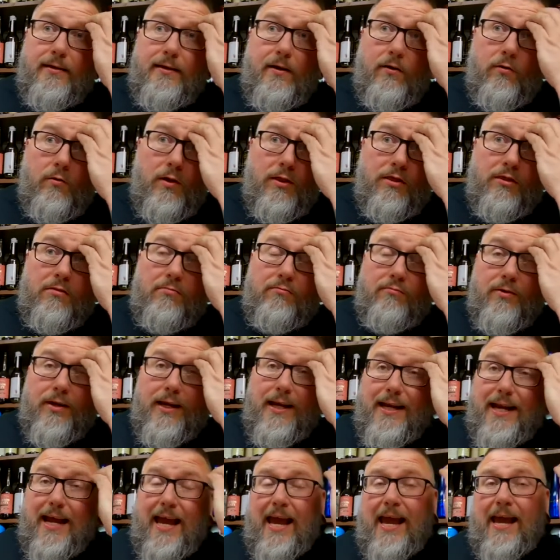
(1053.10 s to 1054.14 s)
you know, a
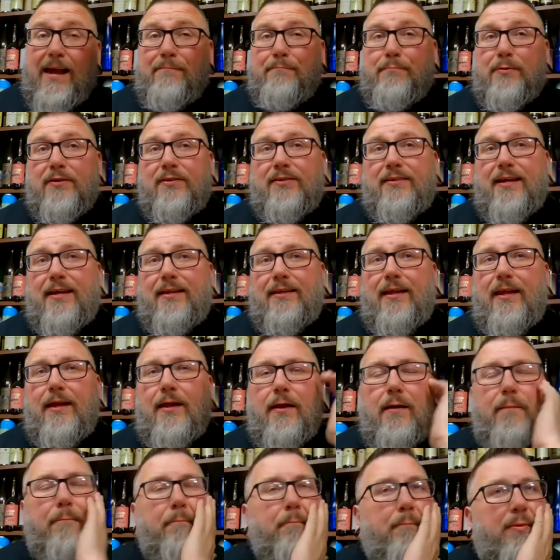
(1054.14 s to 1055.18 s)
3.5%, like
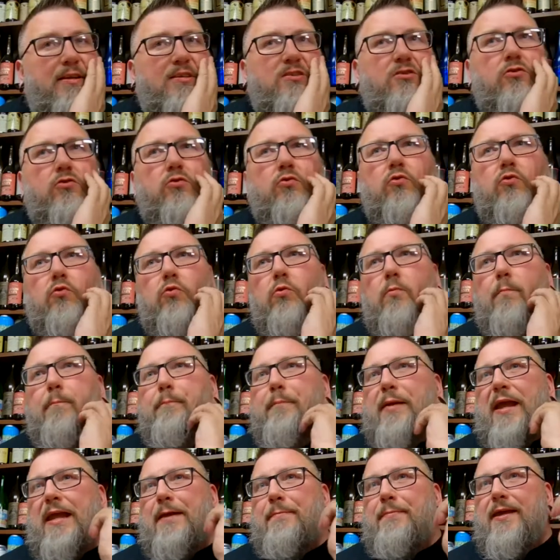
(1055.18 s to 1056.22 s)
a Bissell
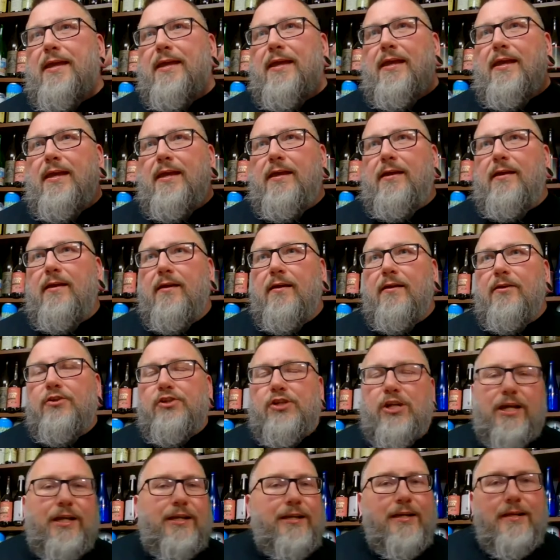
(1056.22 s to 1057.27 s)
Baby
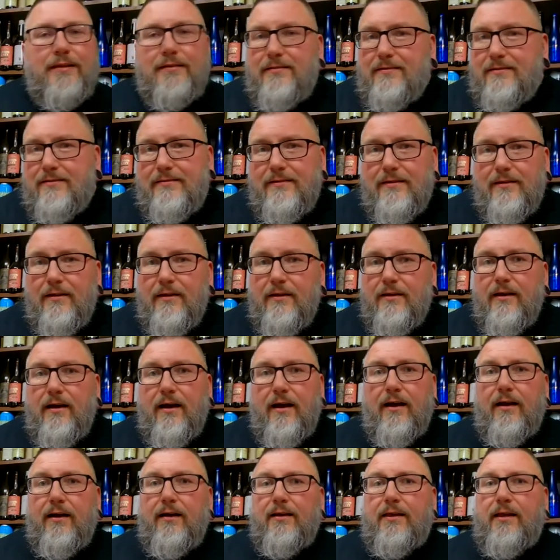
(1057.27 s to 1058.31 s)
Genius.
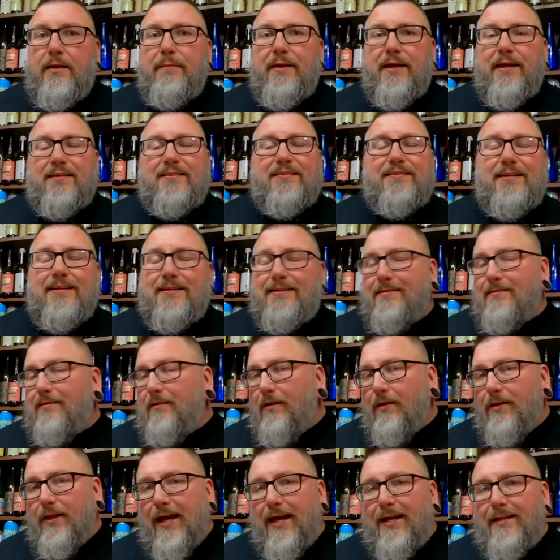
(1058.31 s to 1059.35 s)
Give me a sixth of
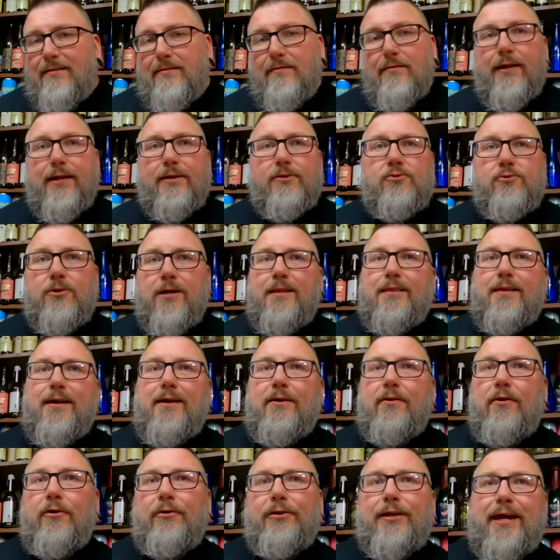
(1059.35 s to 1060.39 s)
all that so I could drink that
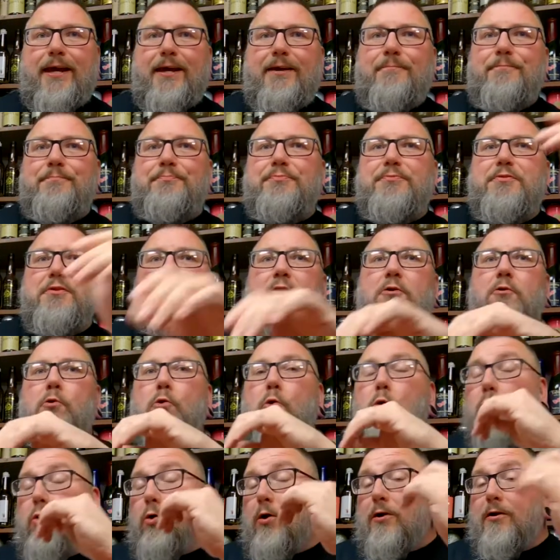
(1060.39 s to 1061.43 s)
all day.
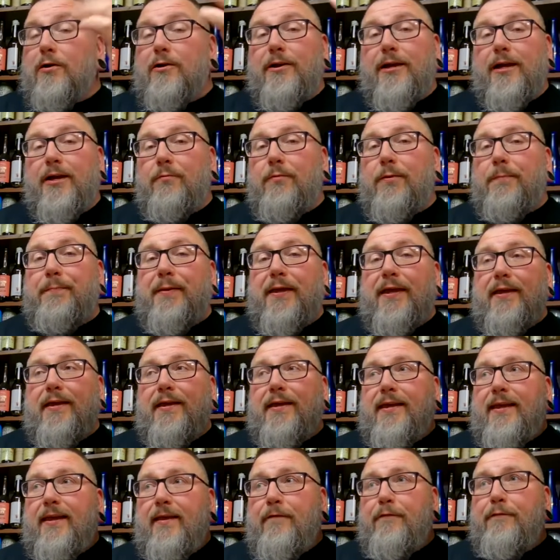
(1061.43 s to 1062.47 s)
Or it would be
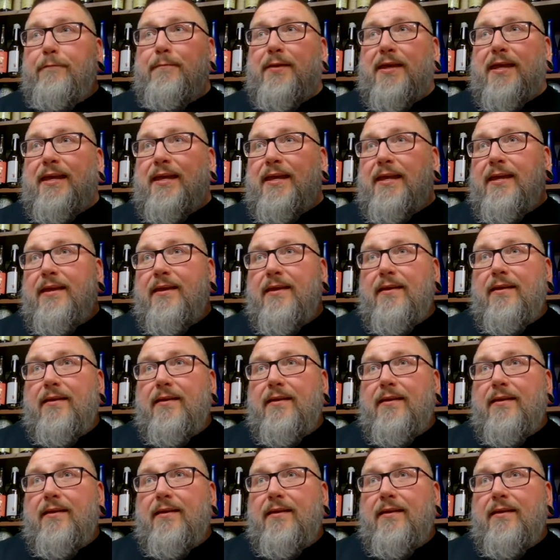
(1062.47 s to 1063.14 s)
give me